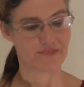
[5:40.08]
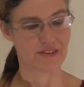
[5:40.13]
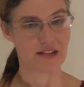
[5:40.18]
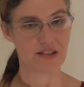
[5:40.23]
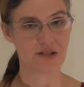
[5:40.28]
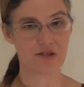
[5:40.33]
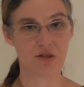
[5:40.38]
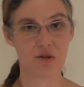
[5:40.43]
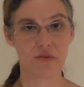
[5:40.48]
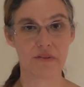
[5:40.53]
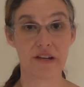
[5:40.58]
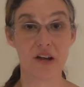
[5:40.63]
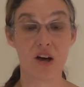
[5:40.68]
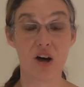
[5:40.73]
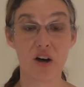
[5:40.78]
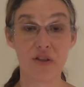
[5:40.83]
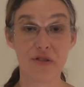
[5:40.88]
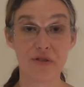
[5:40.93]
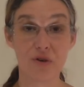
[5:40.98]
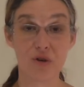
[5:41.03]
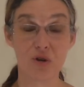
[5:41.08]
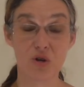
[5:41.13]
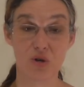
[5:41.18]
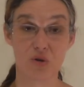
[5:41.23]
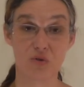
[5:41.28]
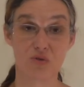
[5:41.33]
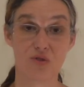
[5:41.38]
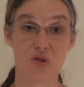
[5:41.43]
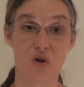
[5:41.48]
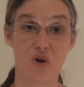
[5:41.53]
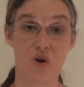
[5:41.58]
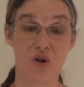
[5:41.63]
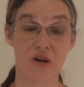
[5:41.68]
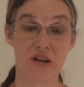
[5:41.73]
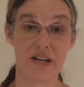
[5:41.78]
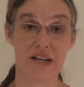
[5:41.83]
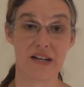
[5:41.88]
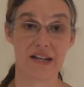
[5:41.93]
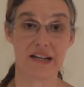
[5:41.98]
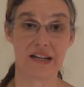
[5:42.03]
And so the author goes
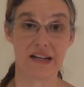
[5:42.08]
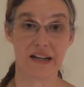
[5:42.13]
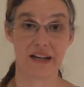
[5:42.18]
on